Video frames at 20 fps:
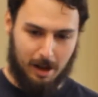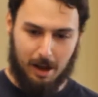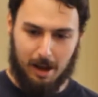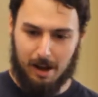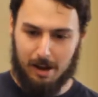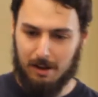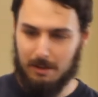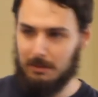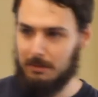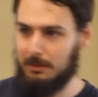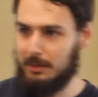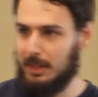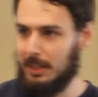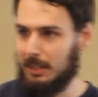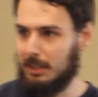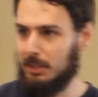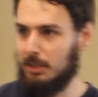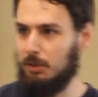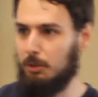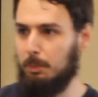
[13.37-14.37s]
of
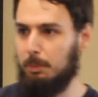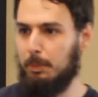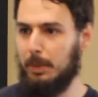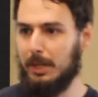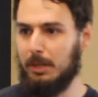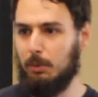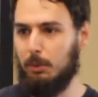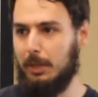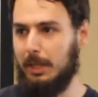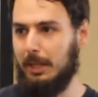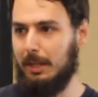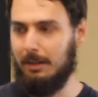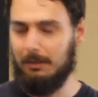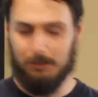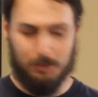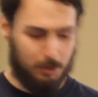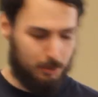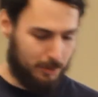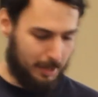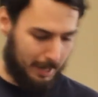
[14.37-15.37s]
this ubiquity of
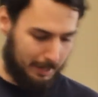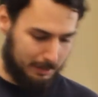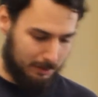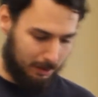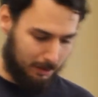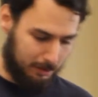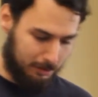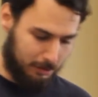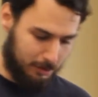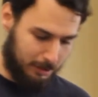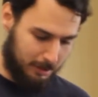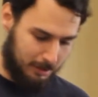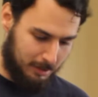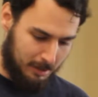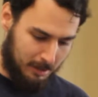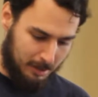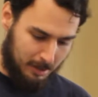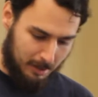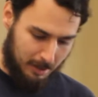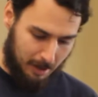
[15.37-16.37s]
new technology.
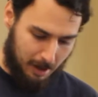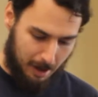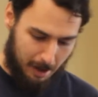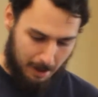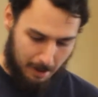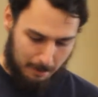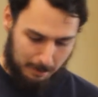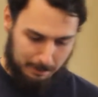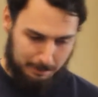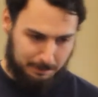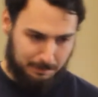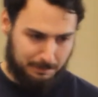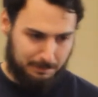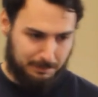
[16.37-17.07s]
Um,